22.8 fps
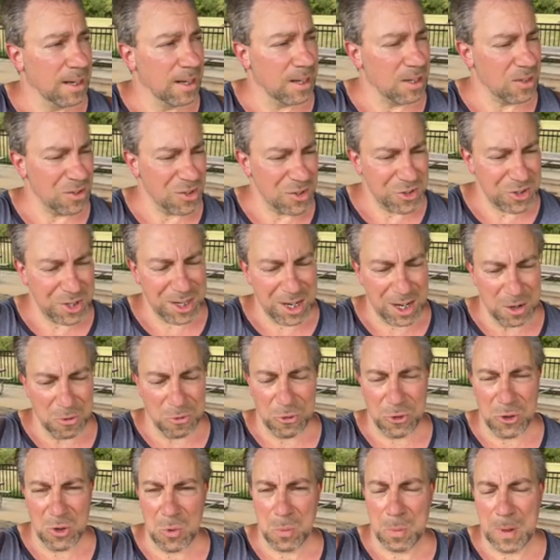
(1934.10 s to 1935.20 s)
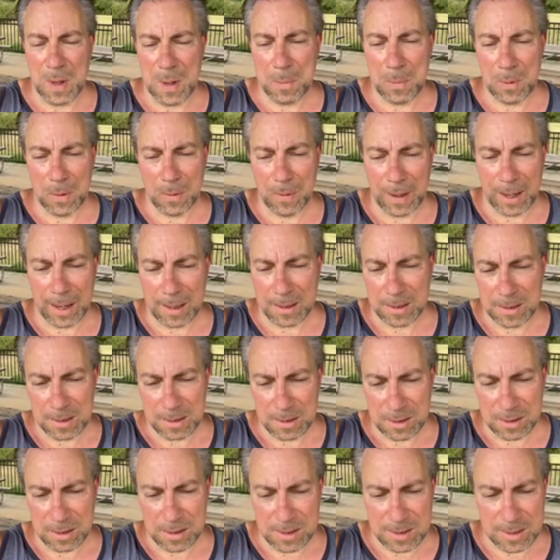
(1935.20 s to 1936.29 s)
just, you got a few people that
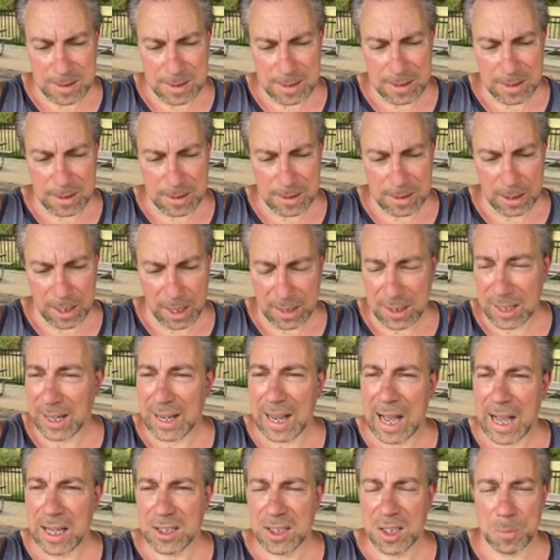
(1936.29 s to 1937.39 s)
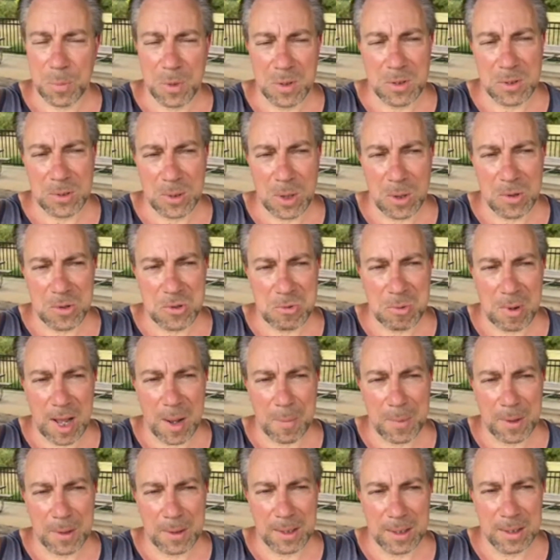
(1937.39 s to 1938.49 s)
just like to gossip and start
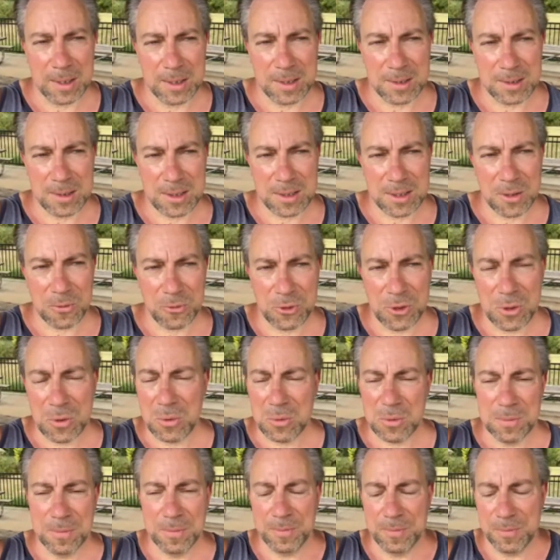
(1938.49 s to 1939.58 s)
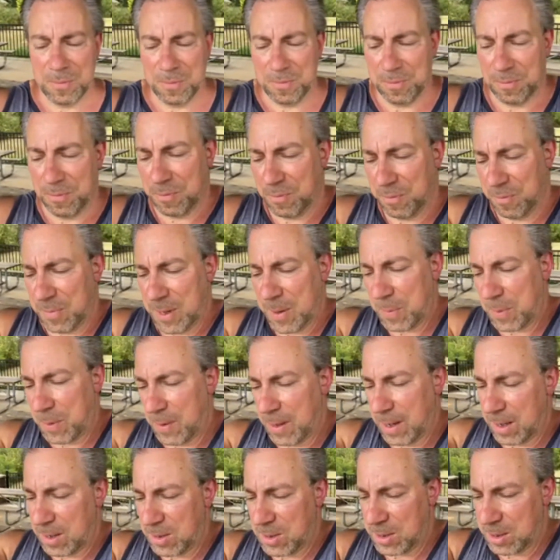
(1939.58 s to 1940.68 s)
drama. And there's just a few people
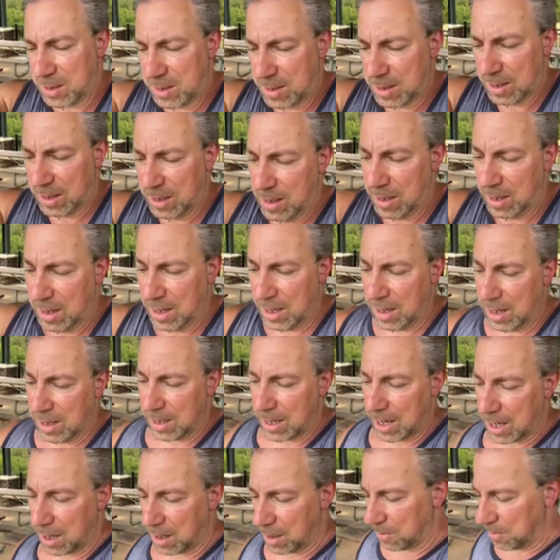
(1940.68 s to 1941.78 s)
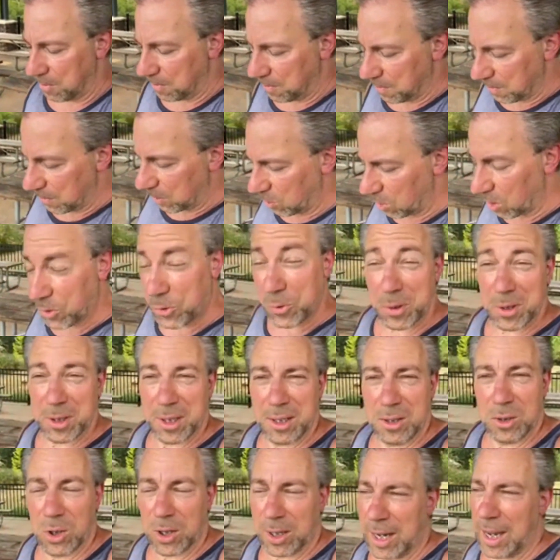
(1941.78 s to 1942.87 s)
that just kind of awkwardly
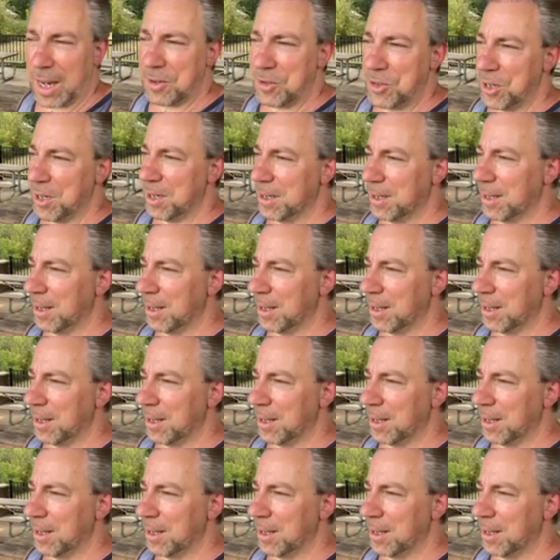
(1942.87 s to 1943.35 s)
look at you,